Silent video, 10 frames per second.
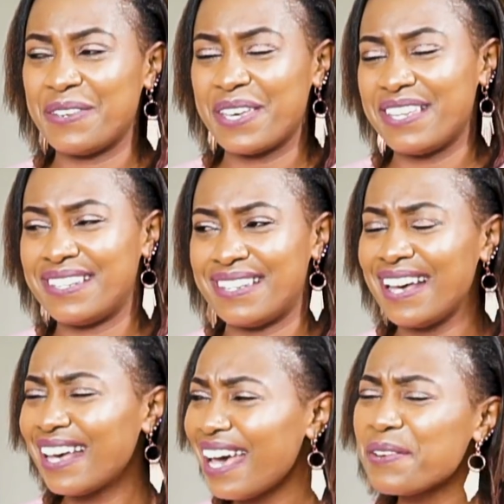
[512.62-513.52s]
can,
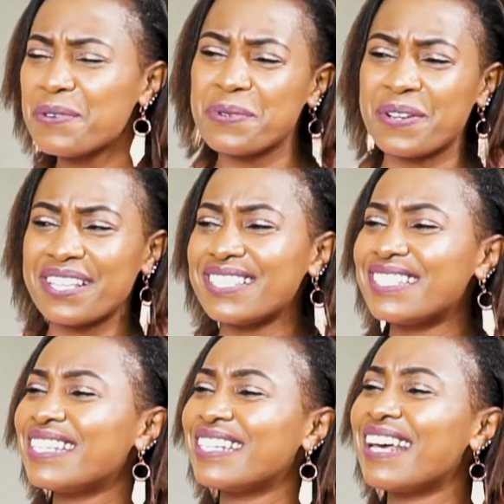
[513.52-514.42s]
I don't know. I just
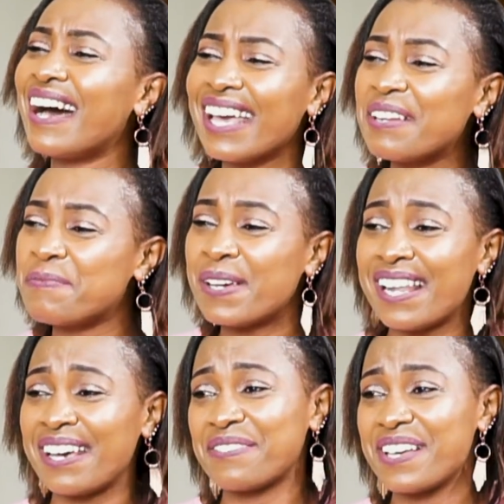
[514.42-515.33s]
needed her in my
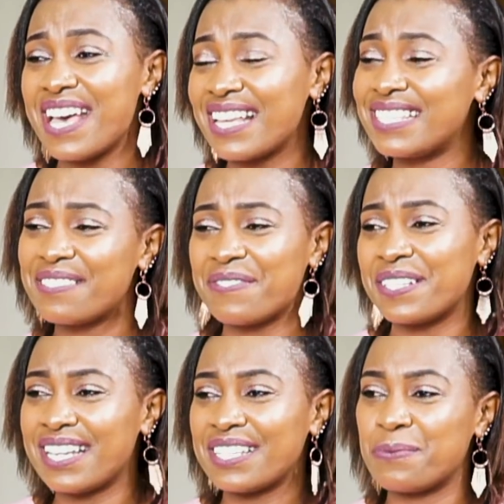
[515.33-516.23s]
life. I just
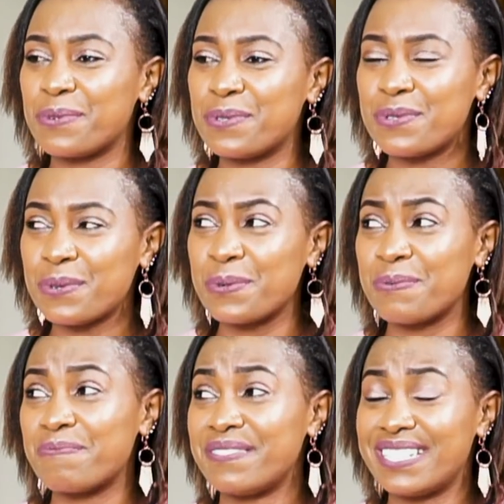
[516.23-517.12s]
felt like she was so
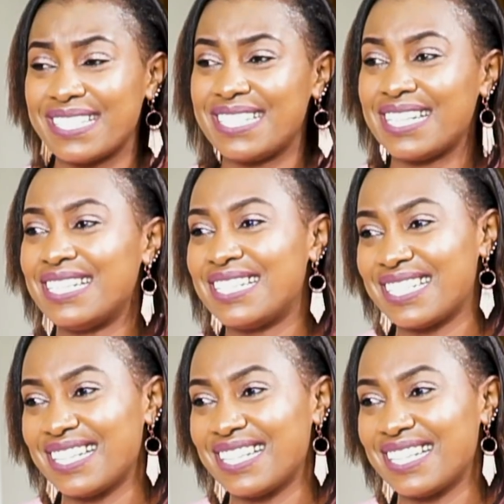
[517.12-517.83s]
distant.